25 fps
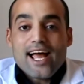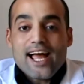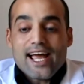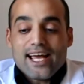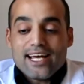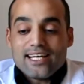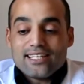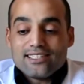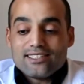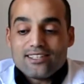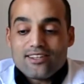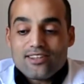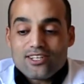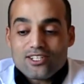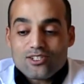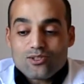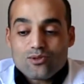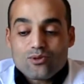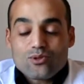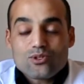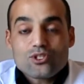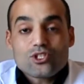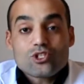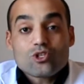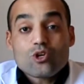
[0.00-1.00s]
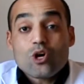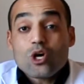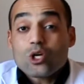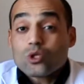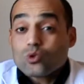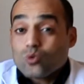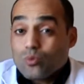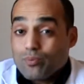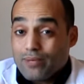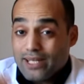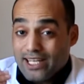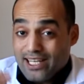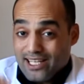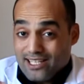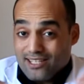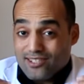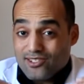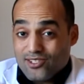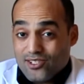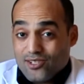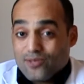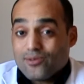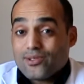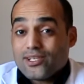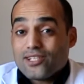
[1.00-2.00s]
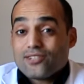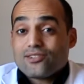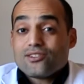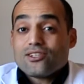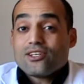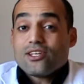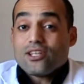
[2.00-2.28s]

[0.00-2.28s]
And this course is going to be in series.